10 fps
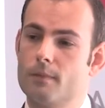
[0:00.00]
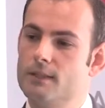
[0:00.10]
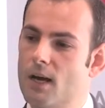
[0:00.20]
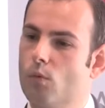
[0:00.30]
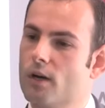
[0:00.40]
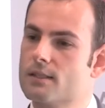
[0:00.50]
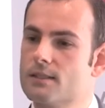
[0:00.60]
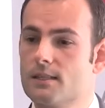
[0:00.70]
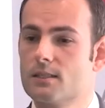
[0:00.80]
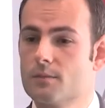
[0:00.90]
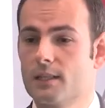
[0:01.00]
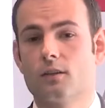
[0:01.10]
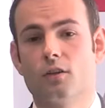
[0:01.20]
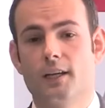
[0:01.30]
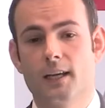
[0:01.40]
networking systems,
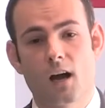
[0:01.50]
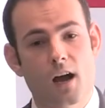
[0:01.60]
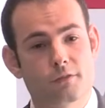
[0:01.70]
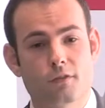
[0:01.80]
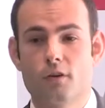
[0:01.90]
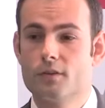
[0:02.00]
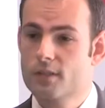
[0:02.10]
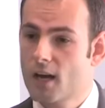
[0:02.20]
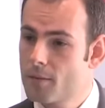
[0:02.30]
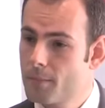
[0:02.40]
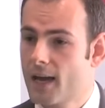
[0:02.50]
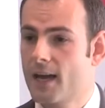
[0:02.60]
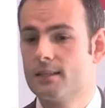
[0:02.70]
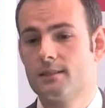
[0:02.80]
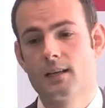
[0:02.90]
including iPhones,
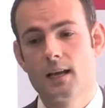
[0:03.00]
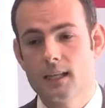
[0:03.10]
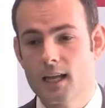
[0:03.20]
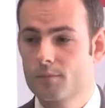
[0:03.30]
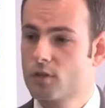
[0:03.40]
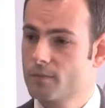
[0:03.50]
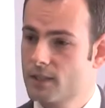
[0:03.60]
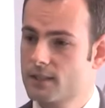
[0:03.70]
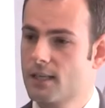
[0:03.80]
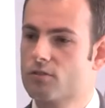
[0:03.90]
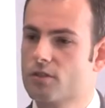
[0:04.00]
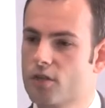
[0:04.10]
iPads, laptops, etc.